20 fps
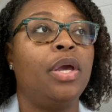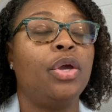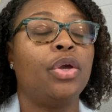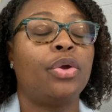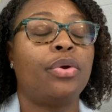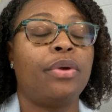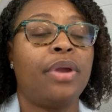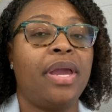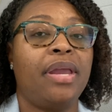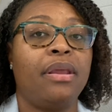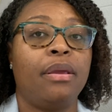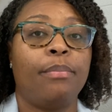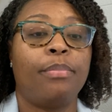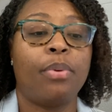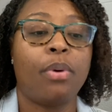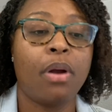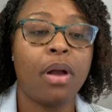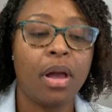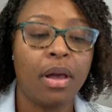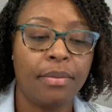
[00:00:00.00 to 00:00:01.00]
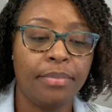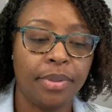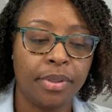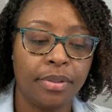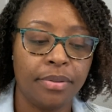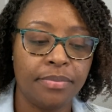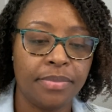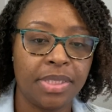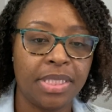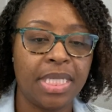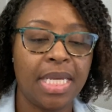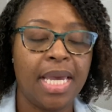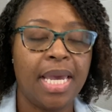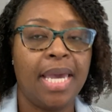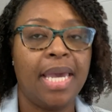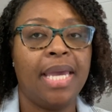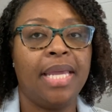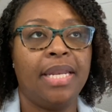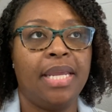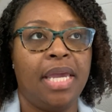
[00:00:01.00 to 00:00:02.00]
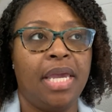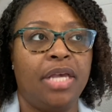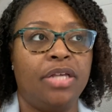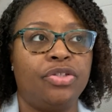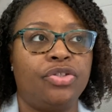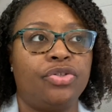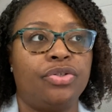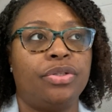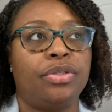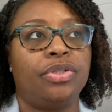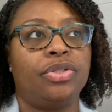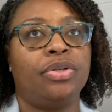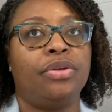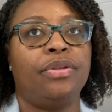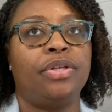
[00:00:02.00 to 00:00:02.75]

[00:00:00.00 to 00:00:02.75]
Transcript: creating problems and answers so